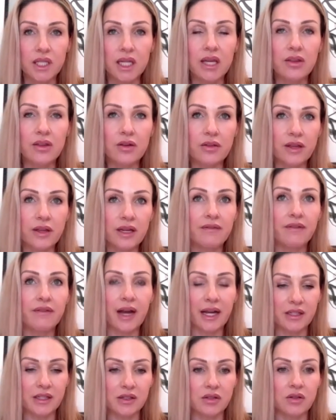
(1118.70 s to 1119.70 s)
either the
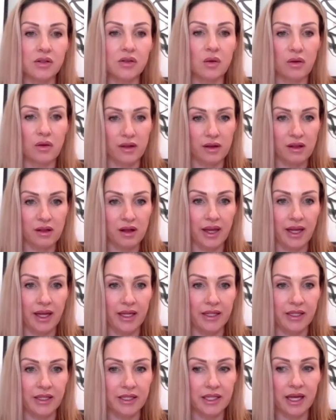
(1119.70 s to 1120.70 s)
advisor or the
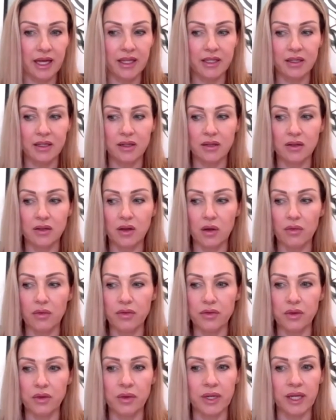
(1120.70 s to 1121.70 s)
client can go
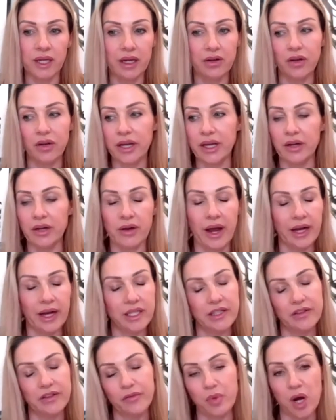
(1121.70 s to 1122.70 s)
through an
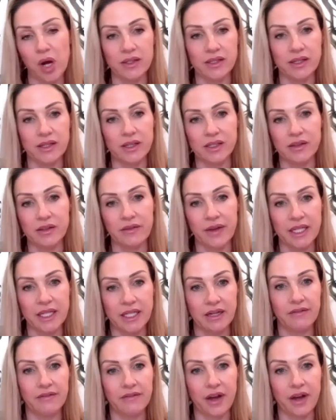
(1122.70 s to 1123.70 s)
interactive process of
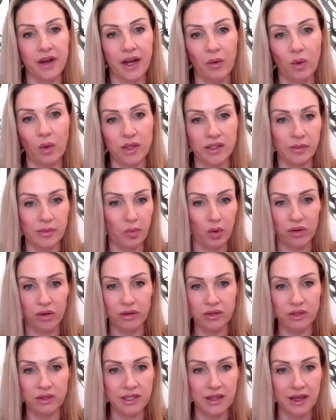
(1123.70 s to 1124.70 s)
identifying what's
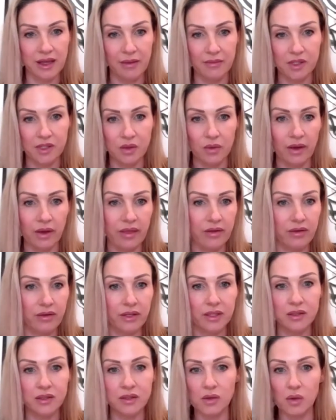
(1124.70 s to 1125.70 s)
important to them. So whether
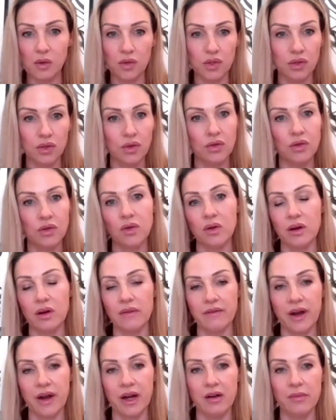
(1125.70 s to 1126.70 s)
it's social or
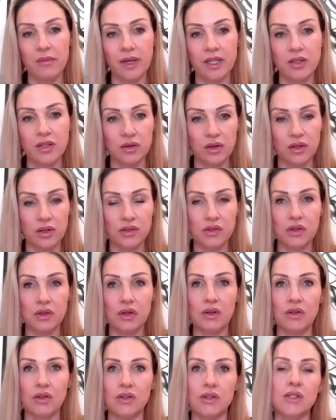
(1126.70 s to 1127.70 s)
environmental
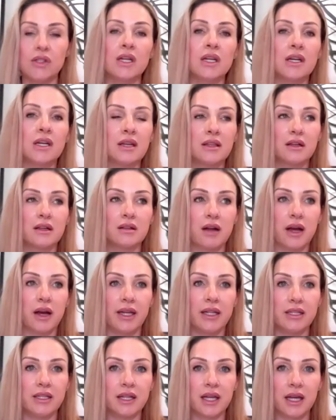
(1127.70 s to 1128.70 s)
concerns, the
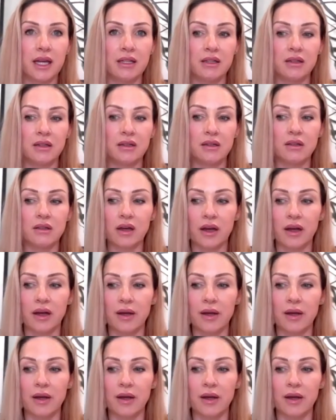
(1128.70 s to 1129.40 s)
client can